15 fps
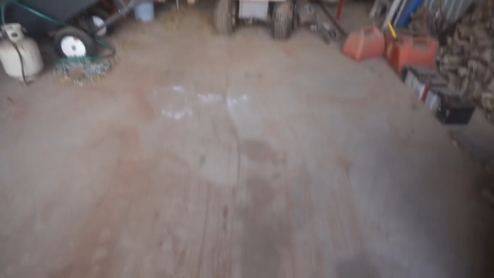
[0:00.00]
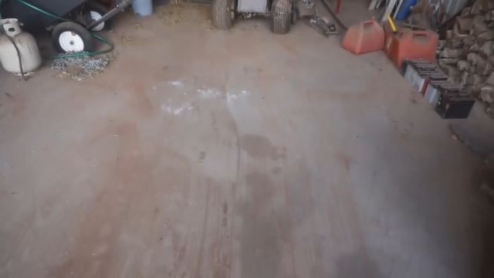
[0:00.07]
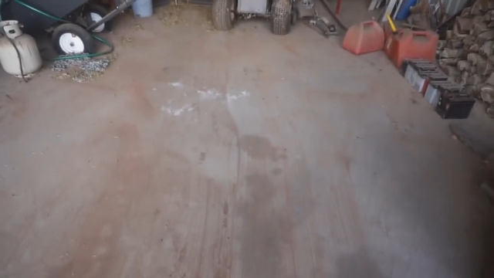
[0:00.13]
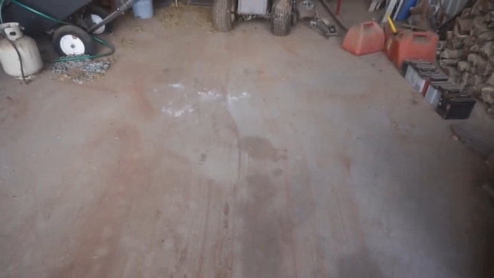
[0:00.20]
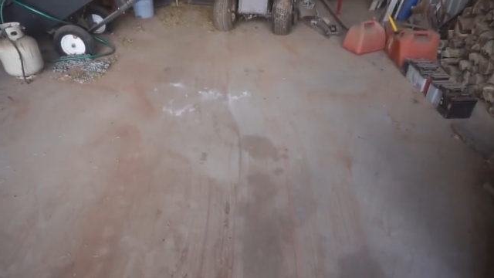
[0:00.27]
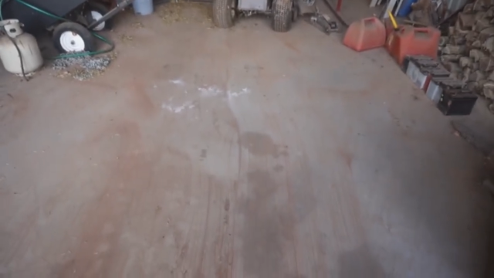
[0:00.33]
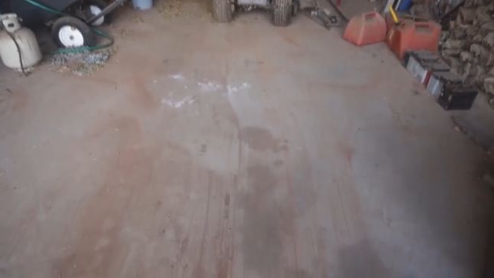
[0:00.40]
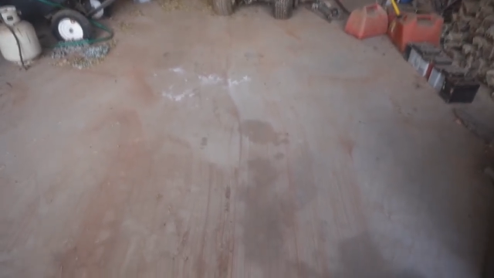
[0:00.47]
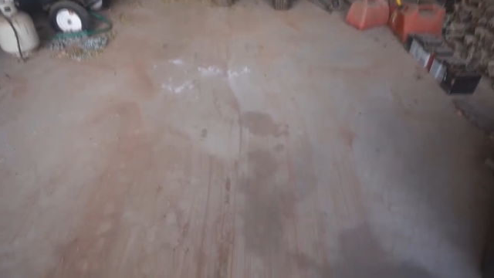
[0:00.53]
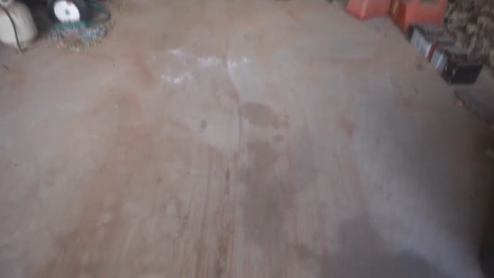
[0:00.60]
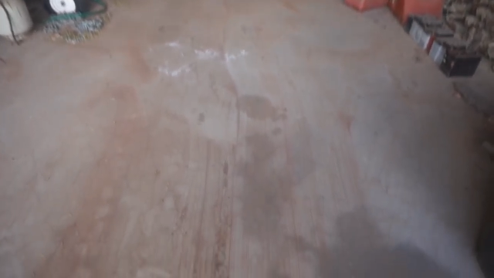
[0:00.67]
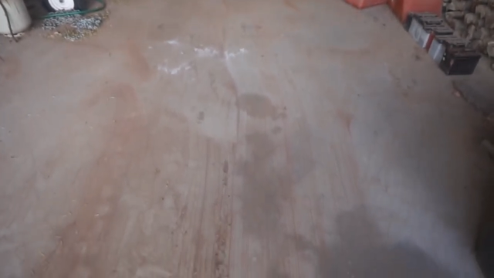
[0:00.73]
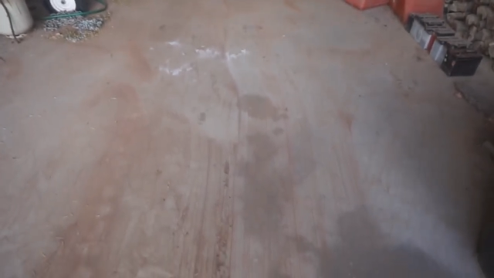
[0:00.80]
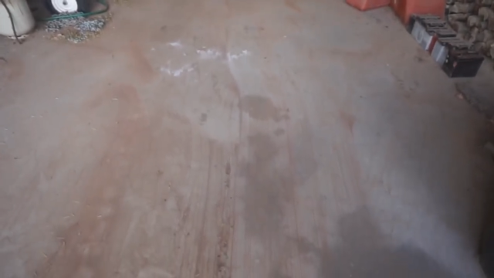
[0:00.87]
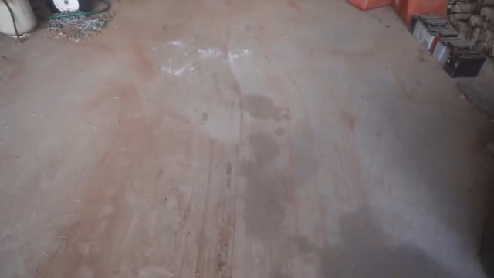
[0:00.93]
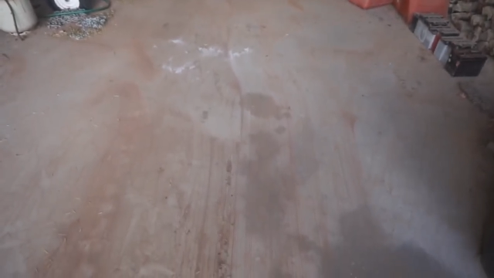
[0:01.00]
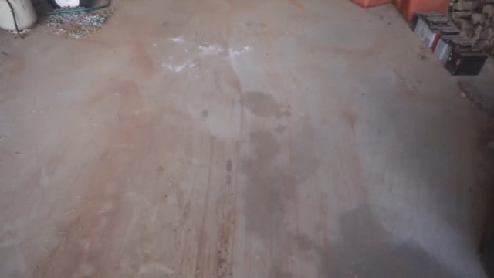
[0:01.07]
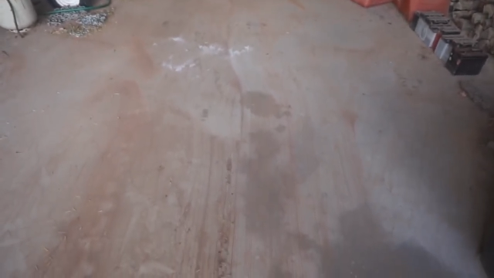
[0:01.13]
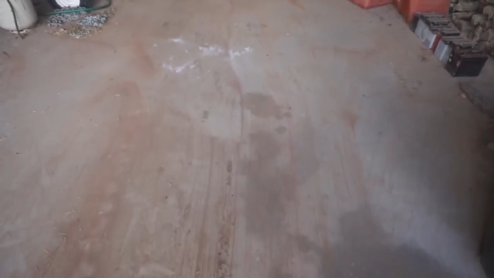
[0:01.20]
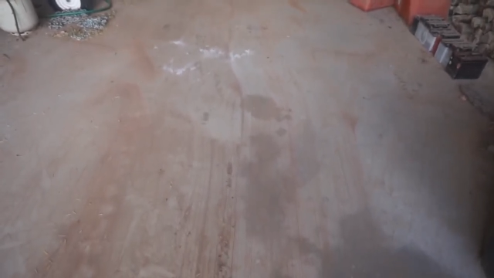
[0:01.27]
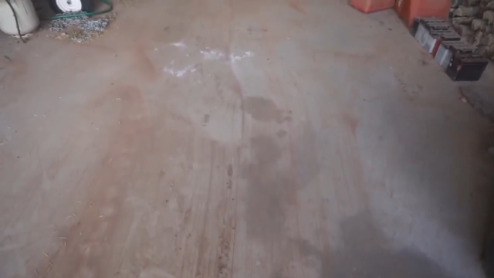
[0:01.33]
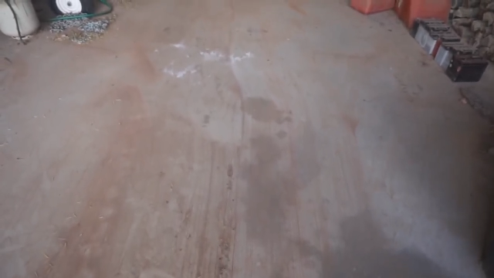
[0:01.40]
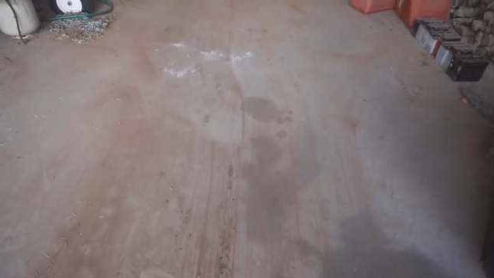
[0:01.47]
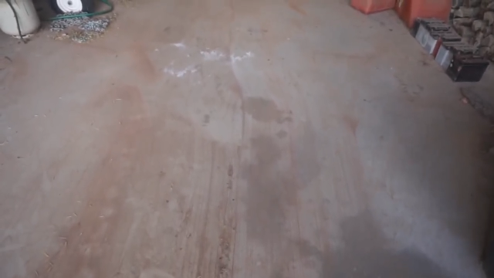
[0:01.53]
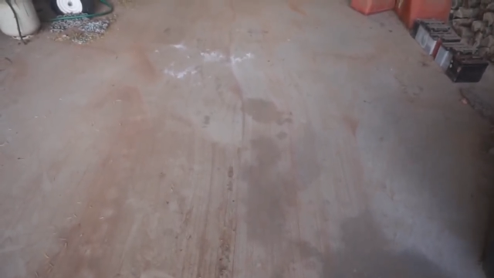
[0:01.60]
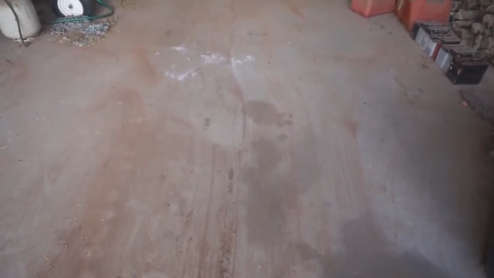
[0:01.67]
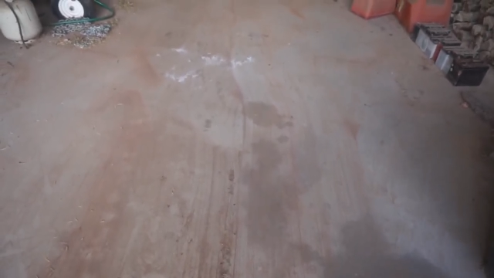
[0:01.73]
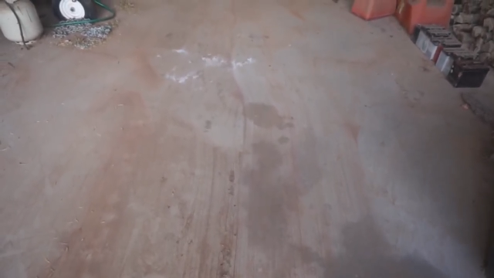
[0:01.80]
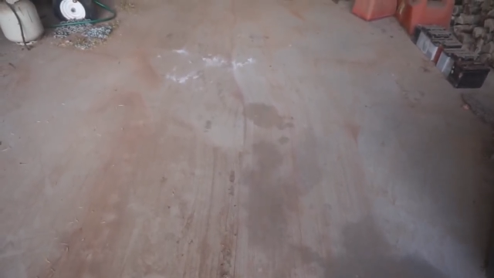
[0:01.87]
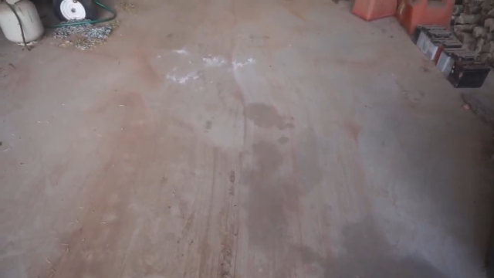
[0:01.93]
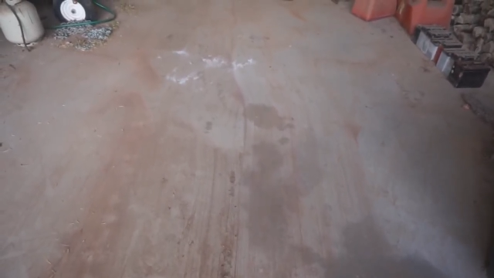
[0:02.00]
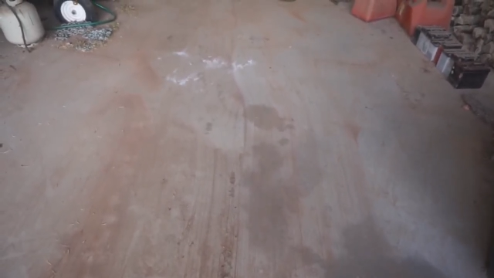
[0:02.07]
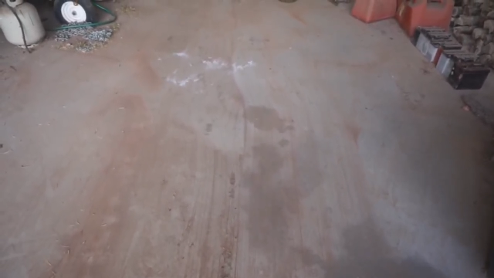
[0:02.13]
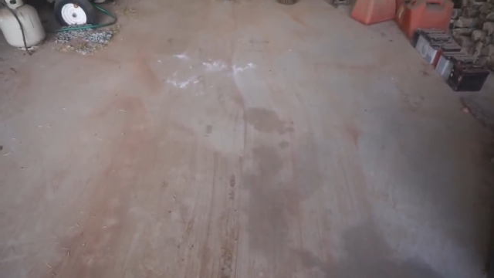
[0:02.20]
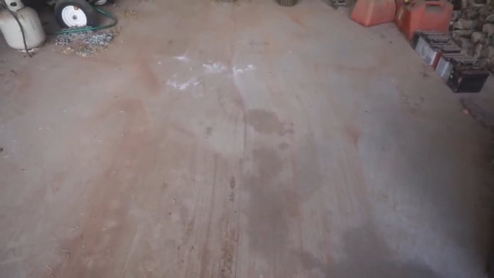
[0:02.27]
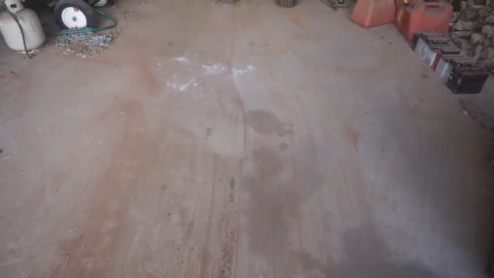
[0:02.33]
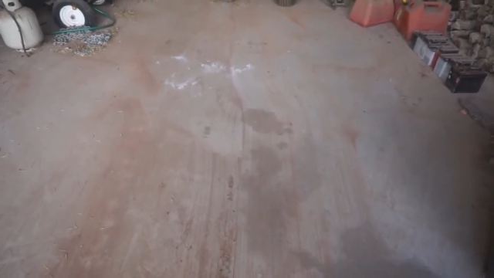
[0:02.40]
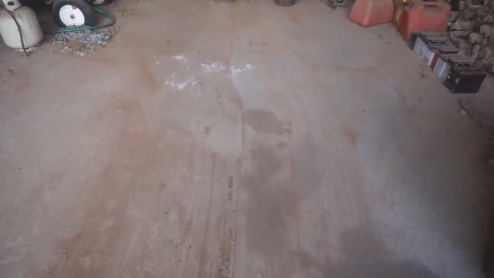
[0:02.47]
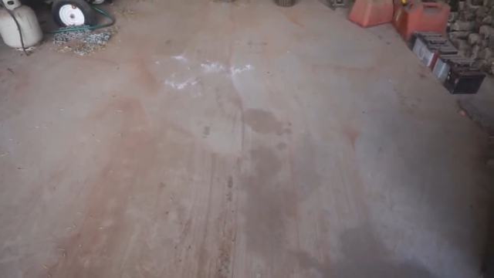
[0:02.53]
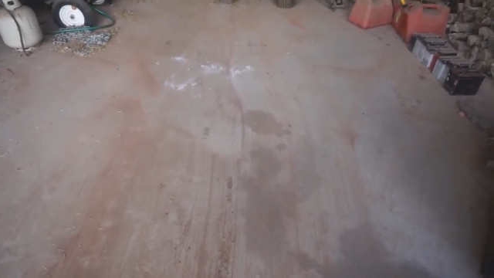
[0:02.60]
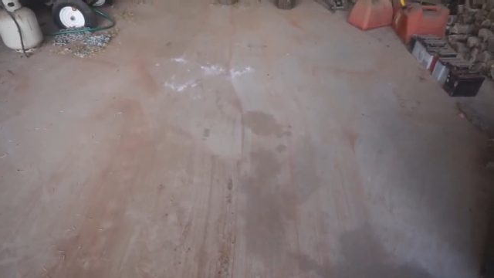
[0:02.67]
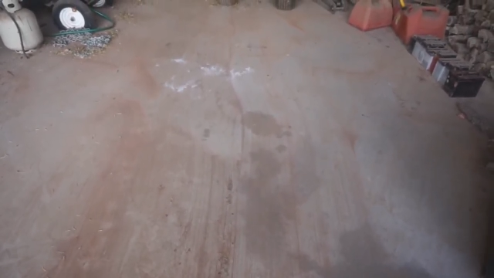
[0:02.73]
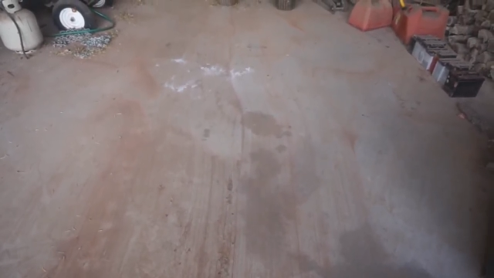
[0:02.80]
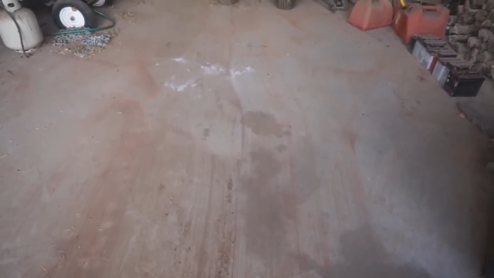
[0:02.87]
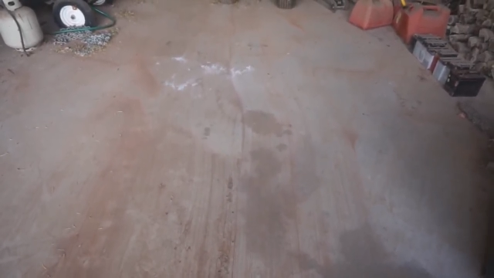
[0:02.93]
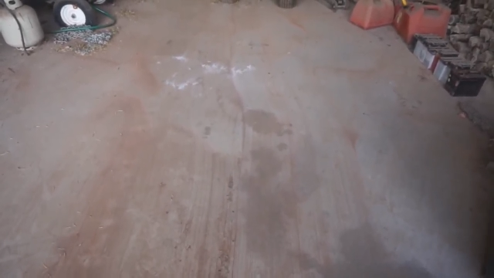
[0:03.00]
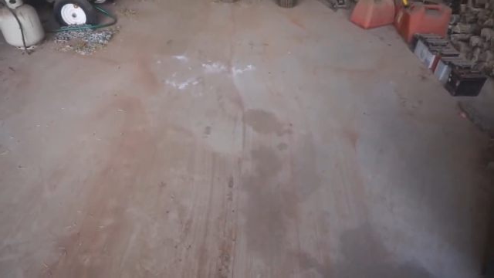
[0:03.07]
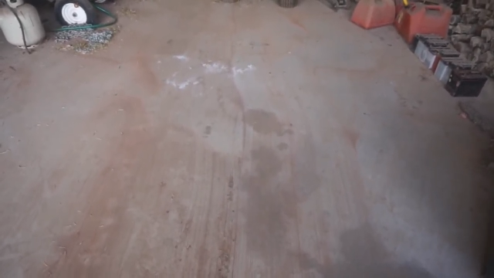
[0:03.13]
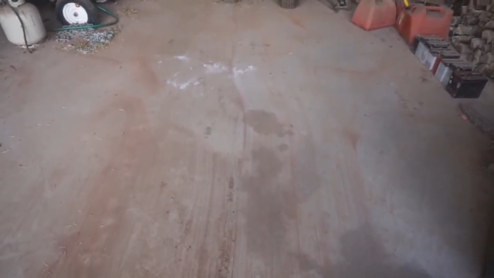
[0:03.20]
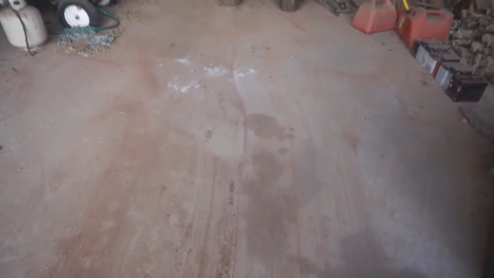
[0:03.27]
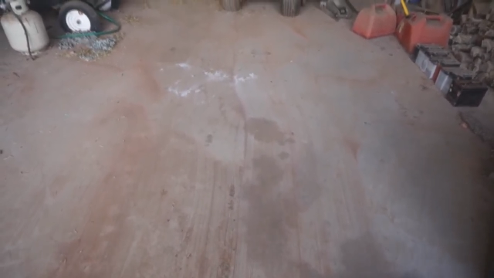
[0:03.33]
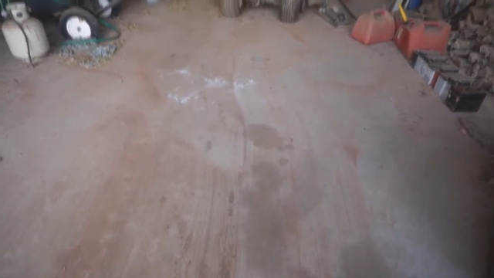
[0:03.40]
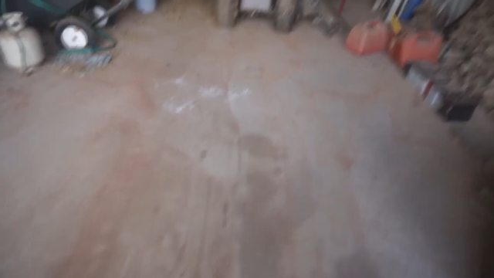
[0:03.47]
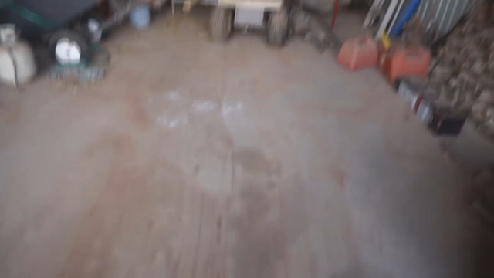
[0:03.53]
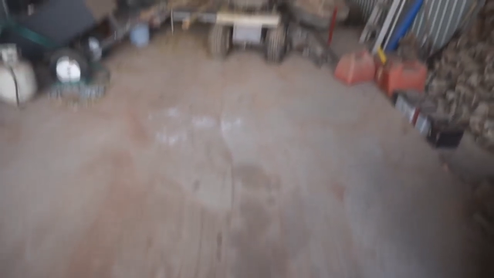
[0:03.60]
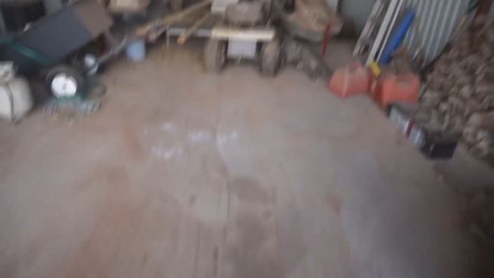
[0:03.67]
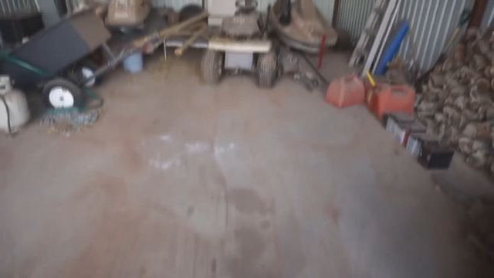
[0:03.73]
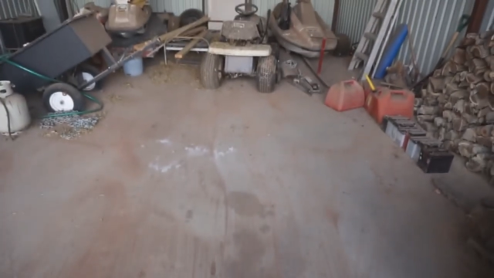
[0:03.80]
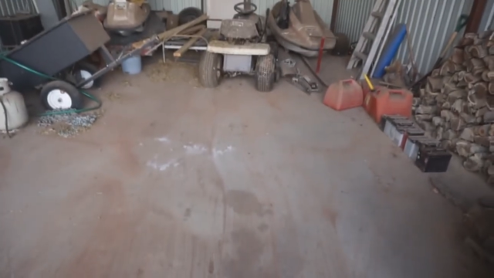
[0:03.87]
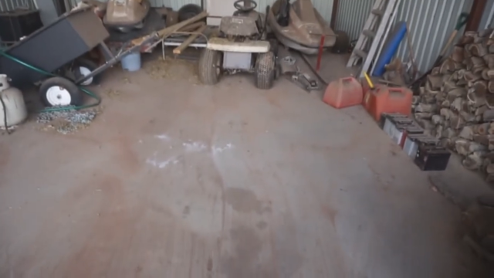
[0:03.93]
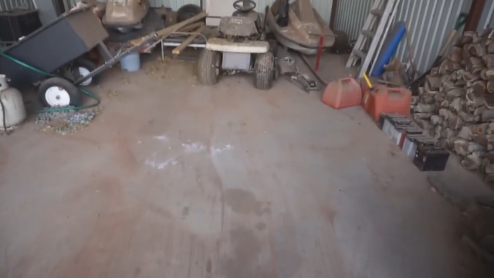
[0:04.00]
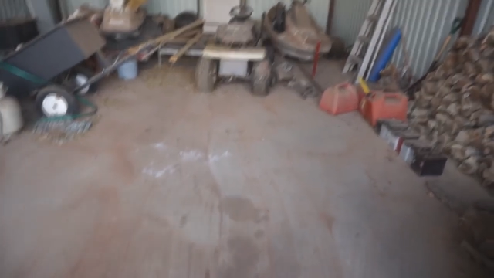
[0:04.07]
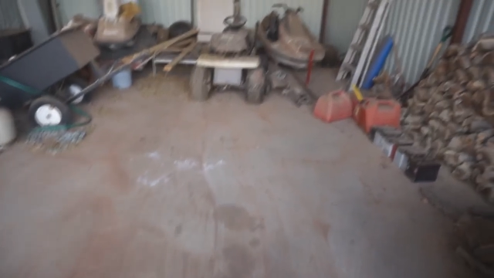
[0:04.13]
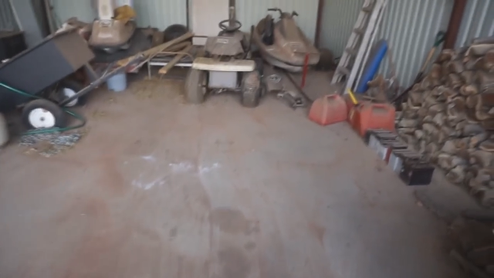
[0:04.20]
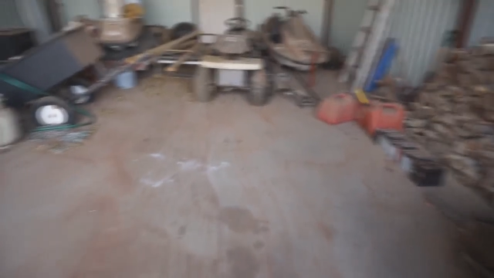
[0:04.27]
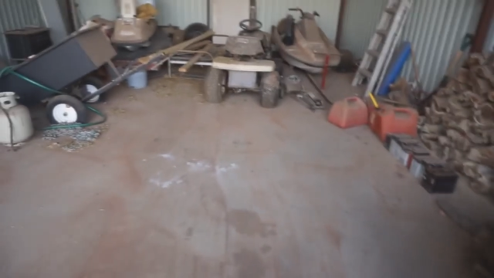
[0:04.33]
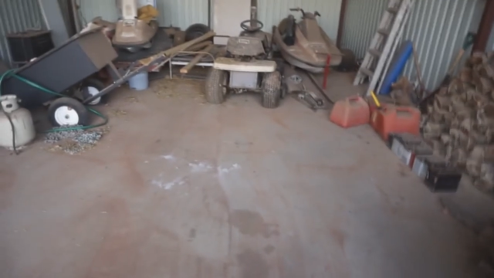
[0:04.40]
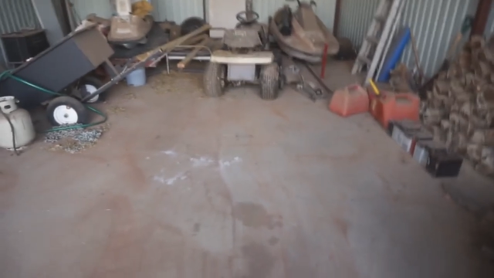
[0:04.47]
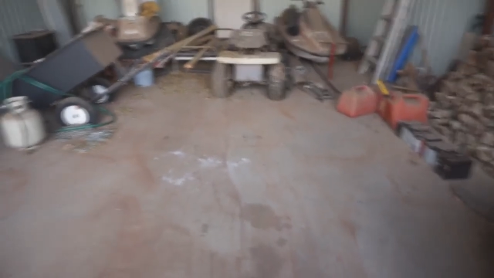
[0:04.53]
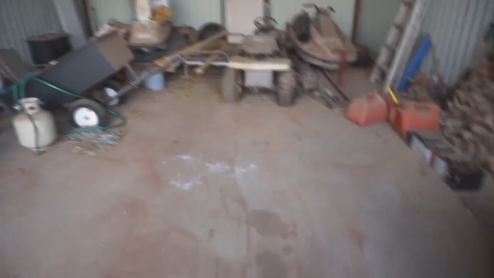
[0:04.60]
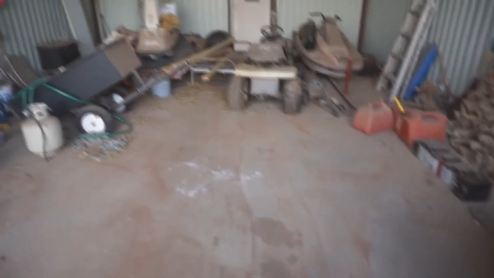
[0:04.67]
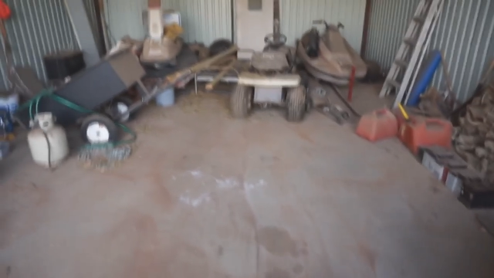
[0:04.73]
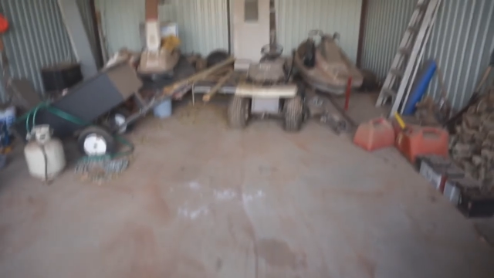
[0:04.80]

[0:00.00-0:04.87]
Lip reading: Nobody's mouth can be seen.